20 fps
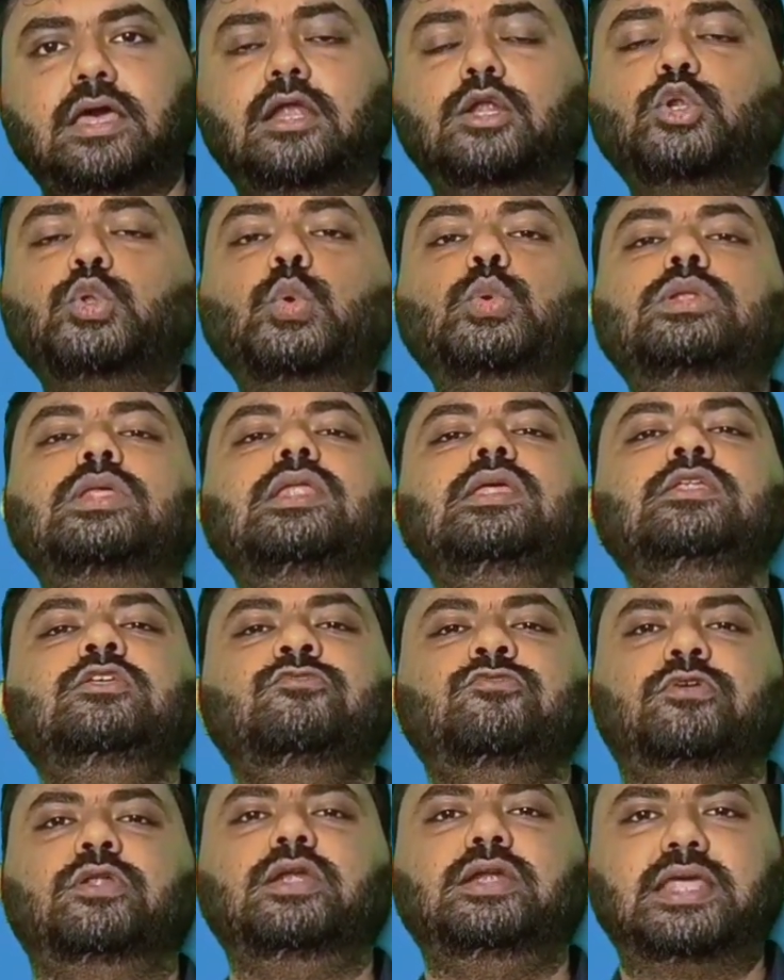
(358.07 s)
z are
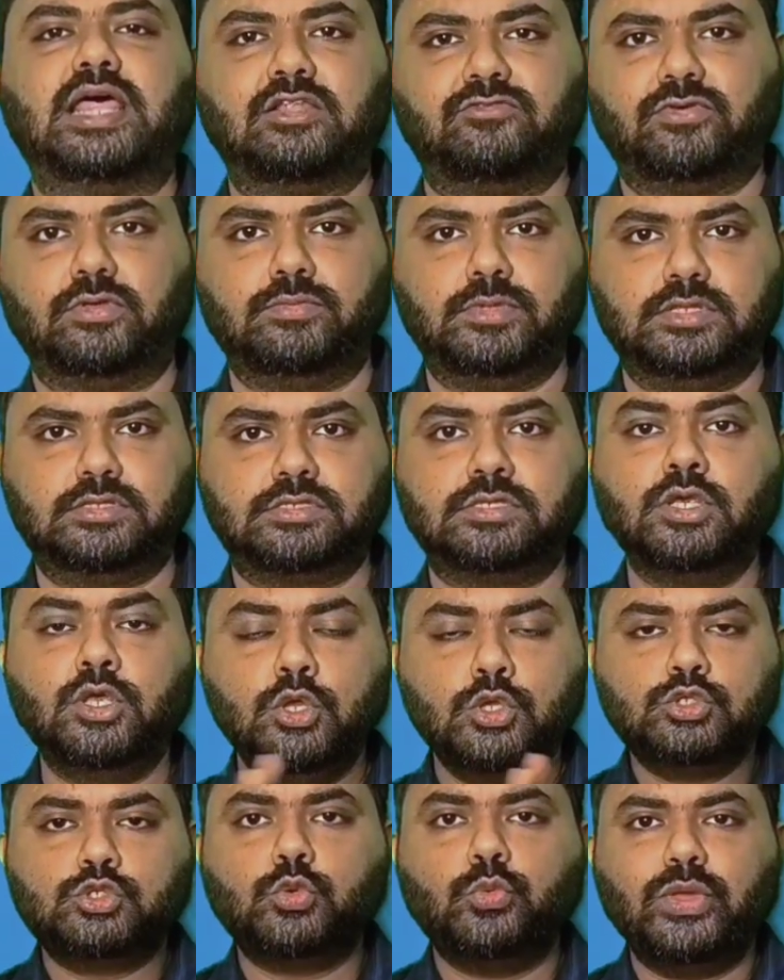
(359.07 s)
totally different
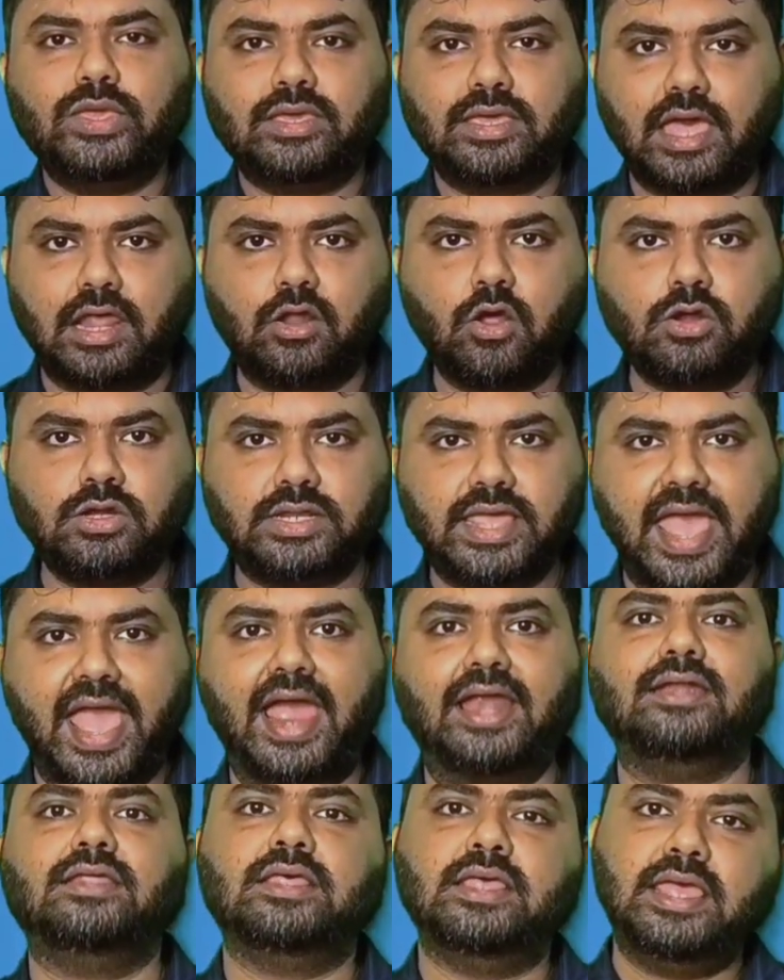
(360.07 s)
alphabets. So we
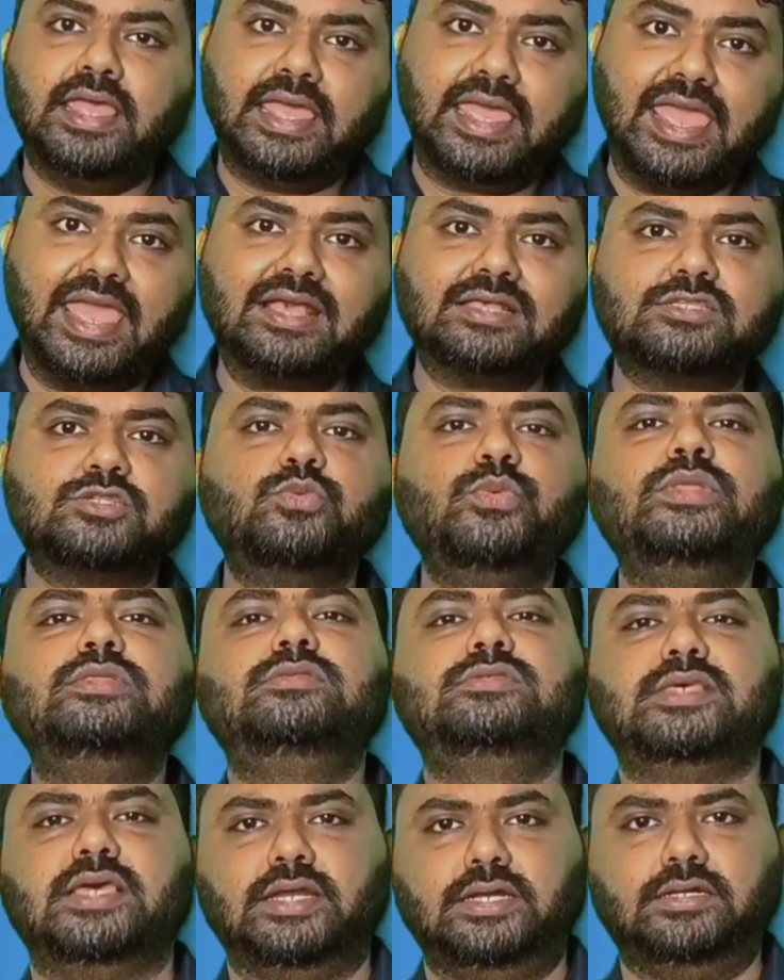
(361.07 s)
cannot add
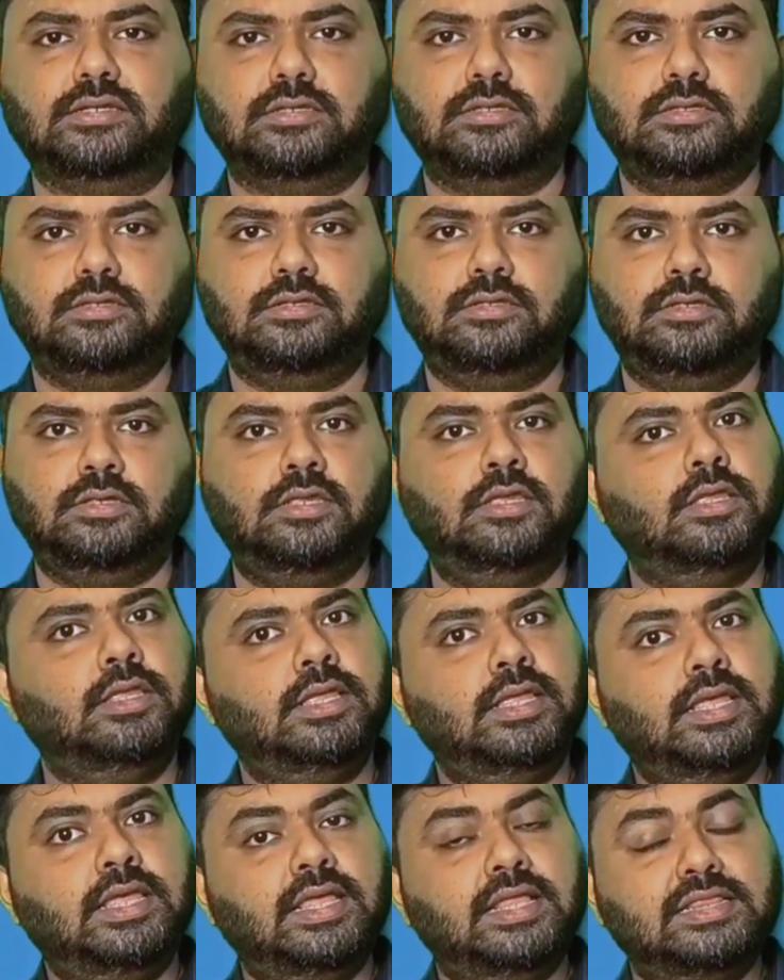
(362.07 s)
x with z.
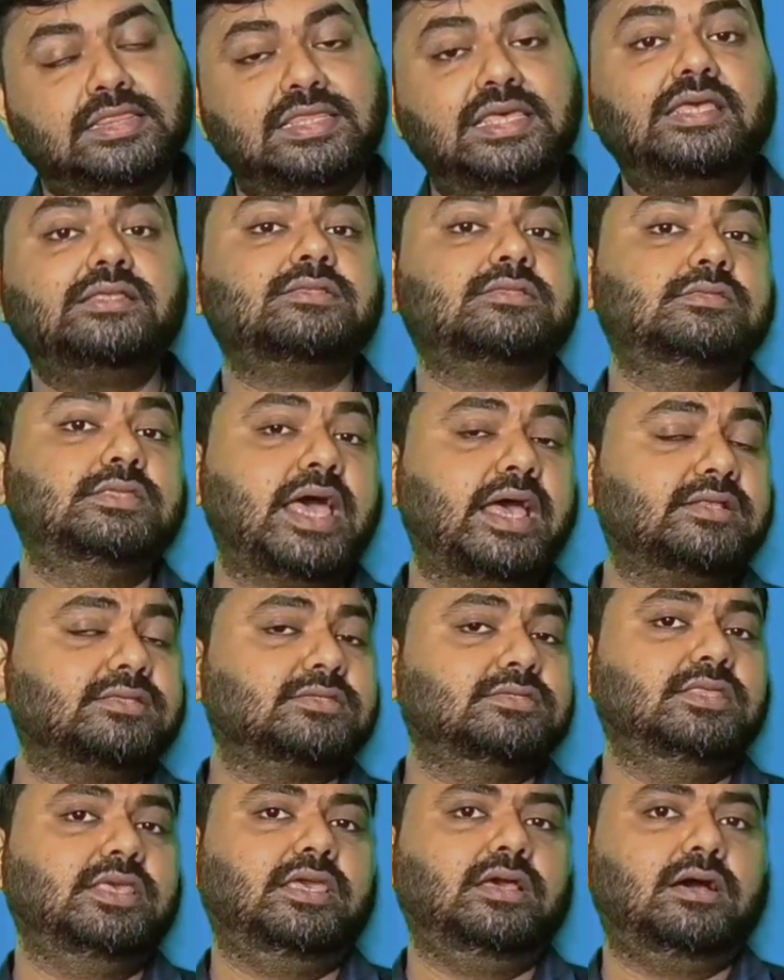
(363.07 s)

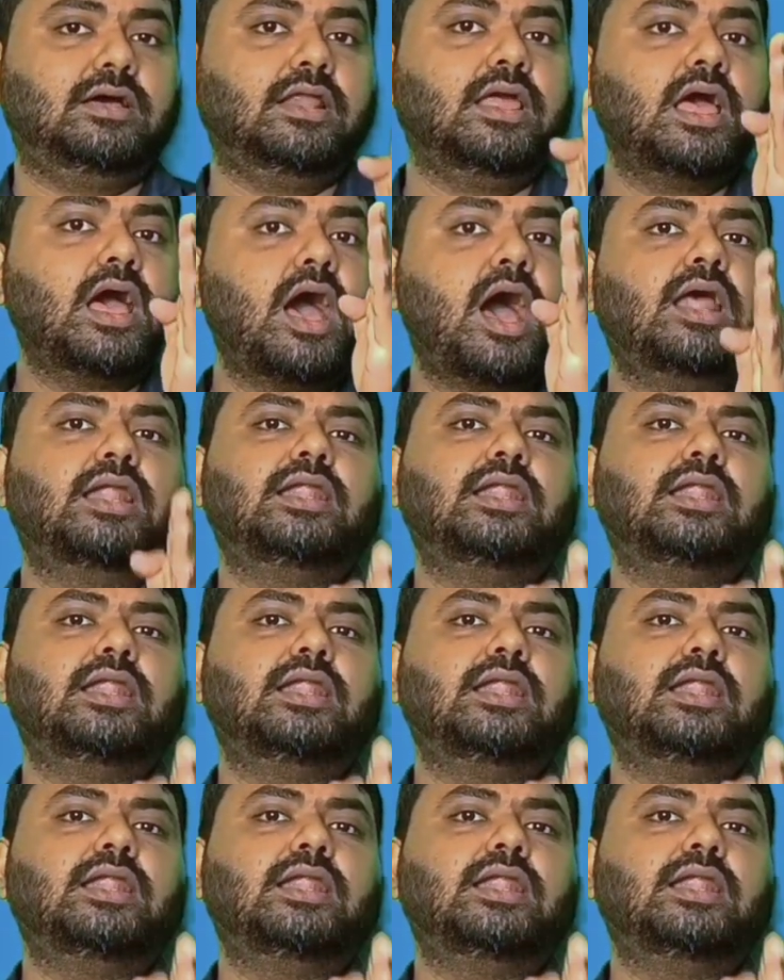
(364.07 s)
They